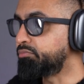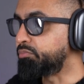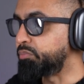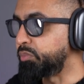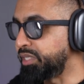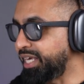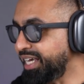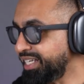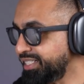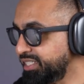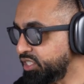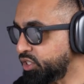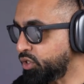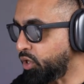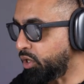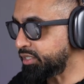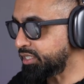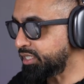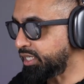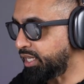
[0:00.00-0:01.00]
yes, it's
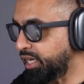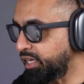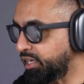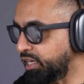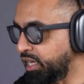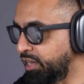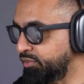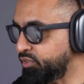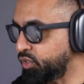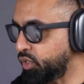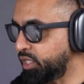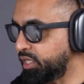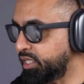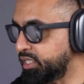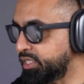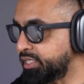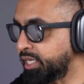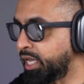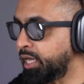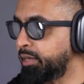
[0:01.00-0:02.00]
got slight curves on either
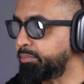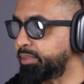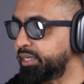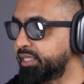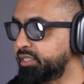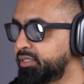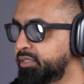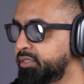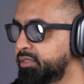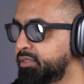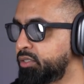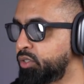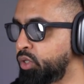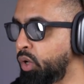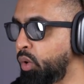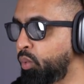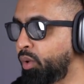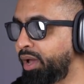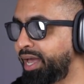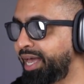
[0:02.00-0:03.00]
side, but it's
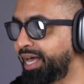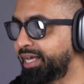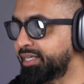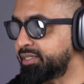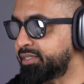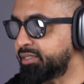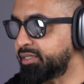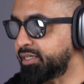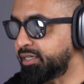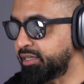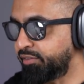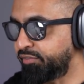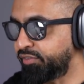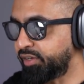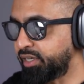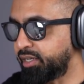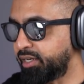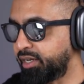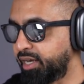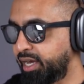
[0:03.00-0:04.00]
nowhere as
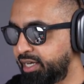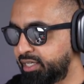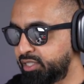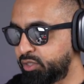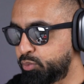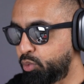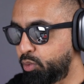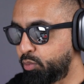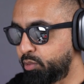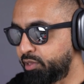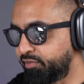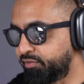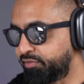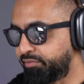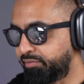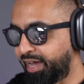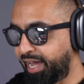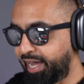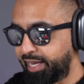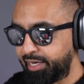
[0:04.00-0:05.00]
significant as what we've
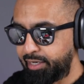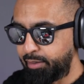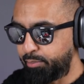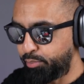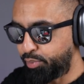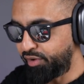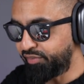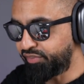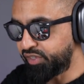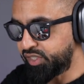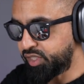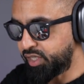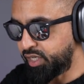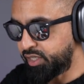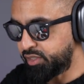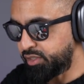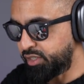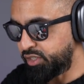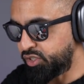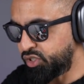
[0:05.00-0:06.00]
had in previous
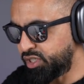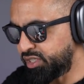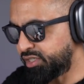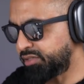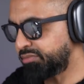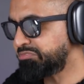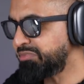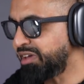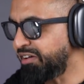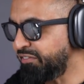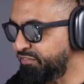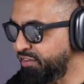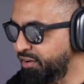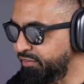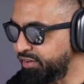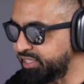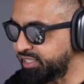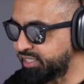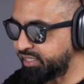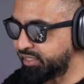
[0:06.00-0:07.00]
years. It's just a
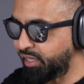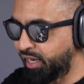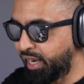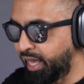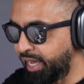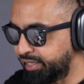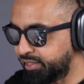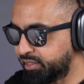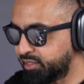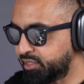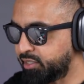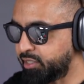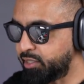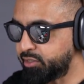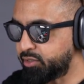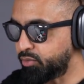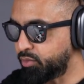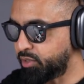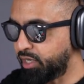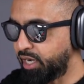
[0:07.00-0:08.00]
very slight,
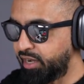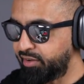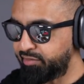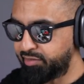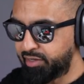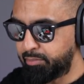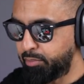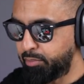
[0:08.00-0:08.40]
subtle curve, and